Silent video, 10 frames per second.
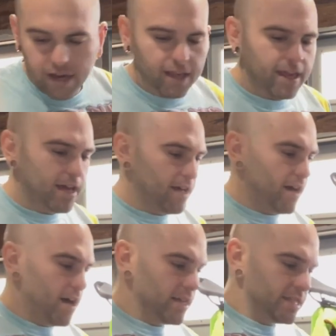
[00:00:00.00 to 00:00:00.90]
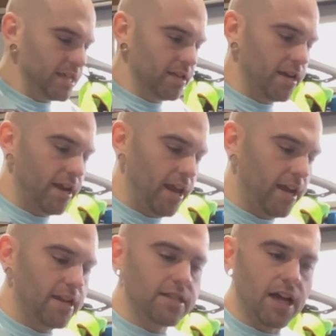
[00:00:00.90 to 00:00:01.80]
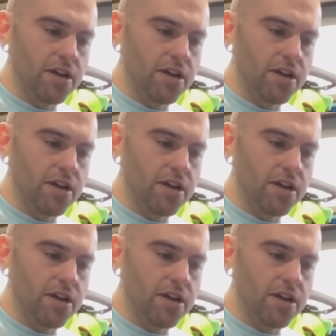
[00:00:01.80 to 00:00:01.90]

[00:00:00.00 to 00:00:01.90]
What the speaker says: get sealant inside of